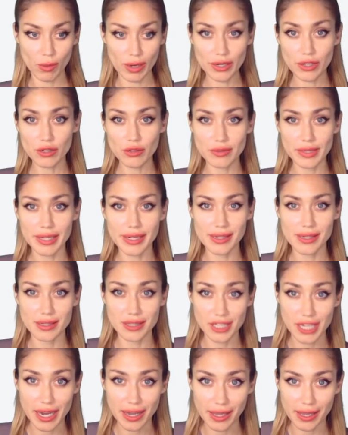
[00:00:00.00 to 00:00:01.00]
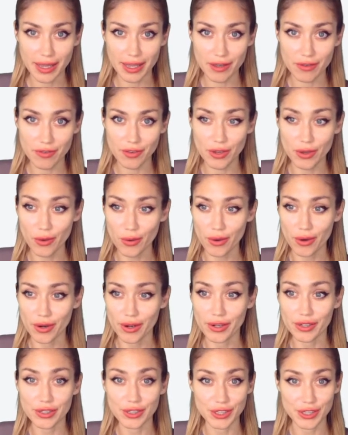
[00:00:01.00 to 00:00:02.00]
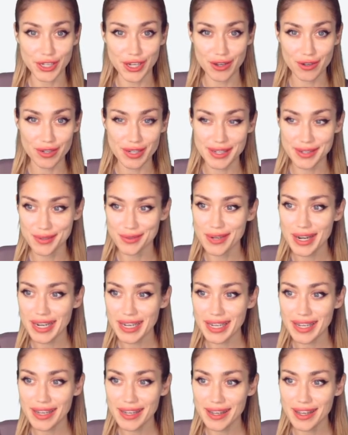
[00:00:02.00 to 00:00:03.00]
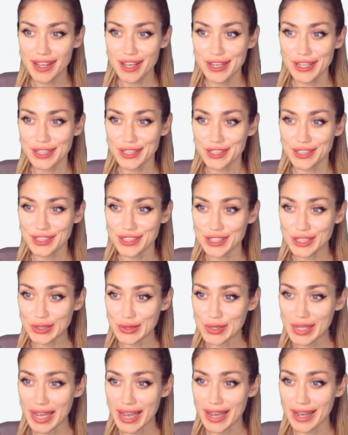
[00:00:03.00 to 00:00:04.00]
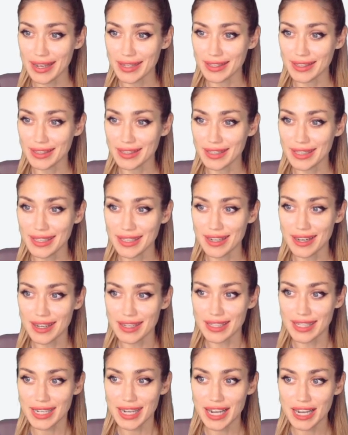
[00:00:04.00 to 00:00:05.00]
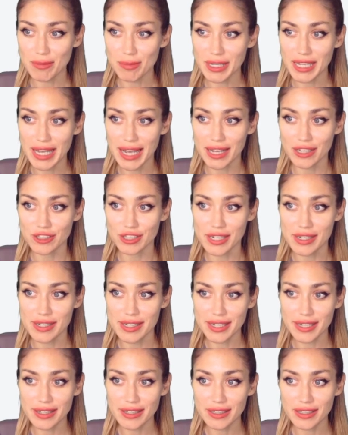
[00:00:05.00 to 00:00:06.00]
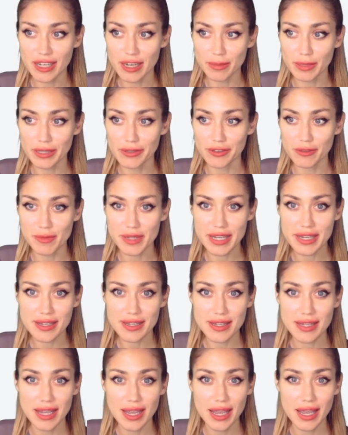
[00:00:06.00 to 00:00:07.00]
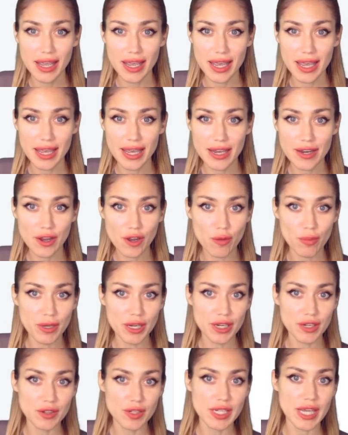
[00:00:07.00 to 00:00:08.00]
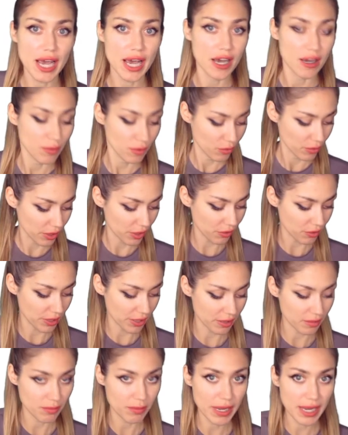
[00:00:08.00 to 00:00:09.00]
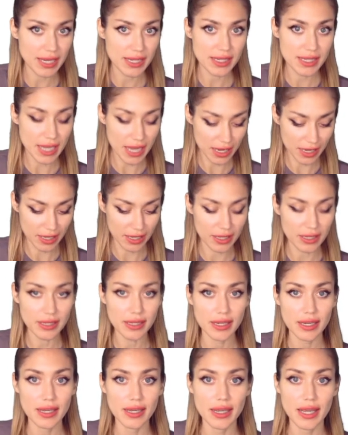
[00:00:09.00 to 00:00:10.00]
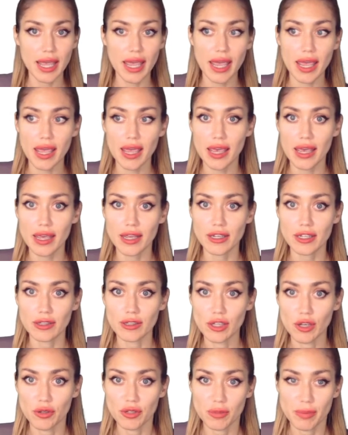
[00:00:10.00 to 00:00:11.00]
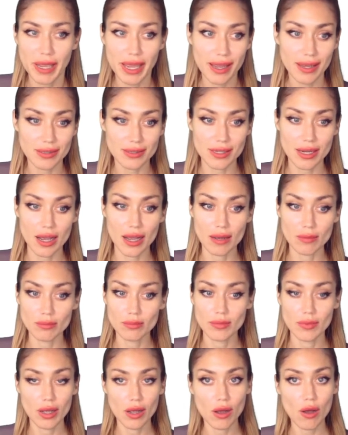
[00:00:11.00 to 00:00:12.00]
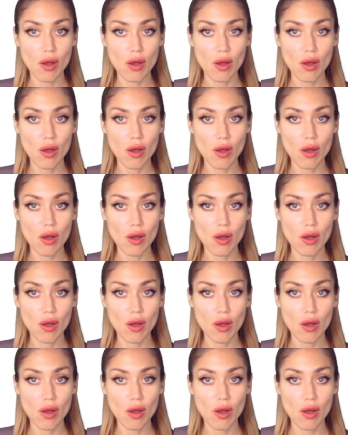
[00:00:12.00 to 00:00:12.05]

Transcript: When you're ready to check if your Linode is ready, you can click on the IP address here, copy it from this, and open a new tab where you can paste that in and load the page up.